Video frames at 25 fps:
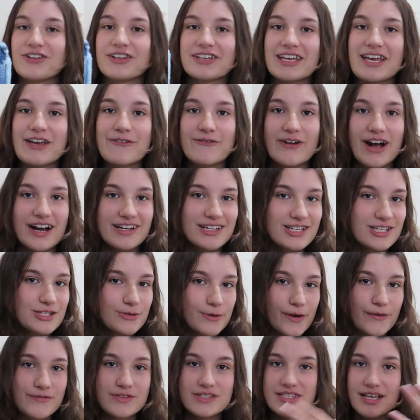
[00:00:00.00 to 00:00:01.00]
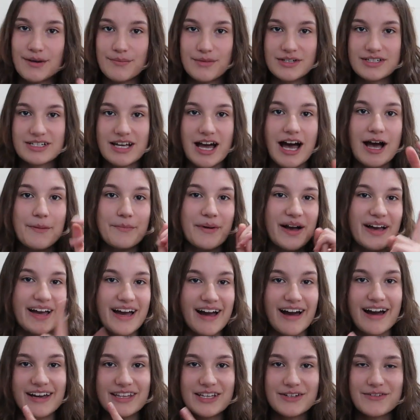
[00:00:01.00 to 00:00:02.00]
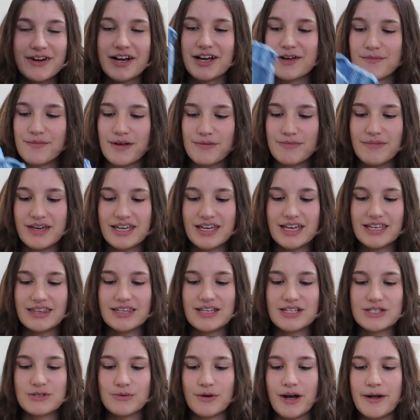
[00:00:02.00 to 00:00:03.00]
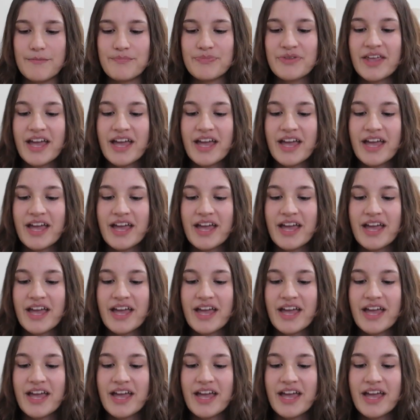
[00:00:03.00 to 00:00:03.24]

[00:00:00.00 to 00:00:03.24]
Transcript: looking for any sort of summer top, I highly recommend making this one.